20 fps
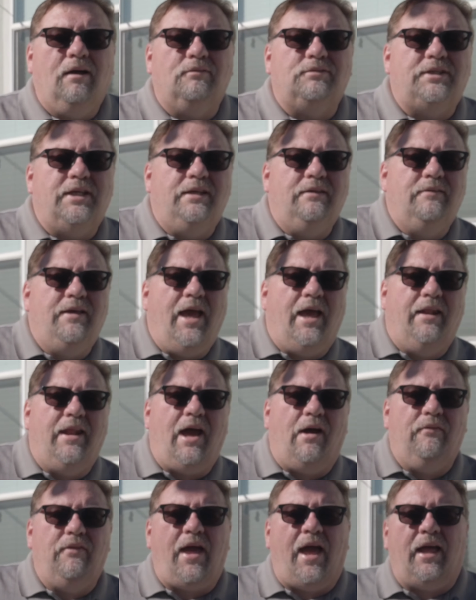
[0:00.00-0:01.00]
Oh, see,
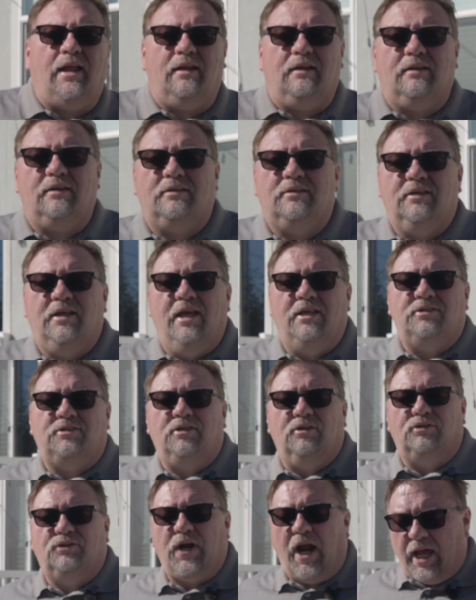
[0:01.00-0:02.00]
yeah, now that
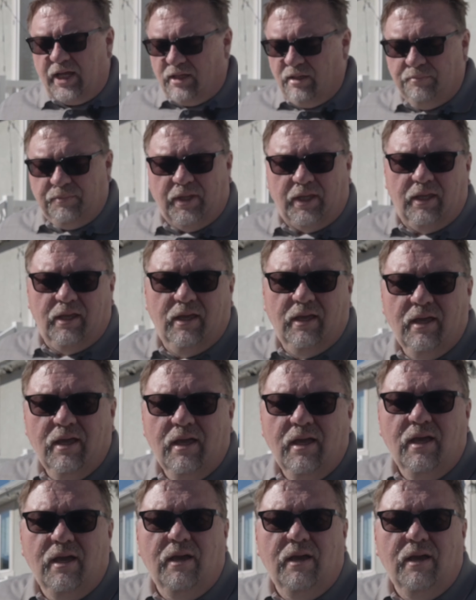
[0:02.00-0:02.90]
is still tracking me.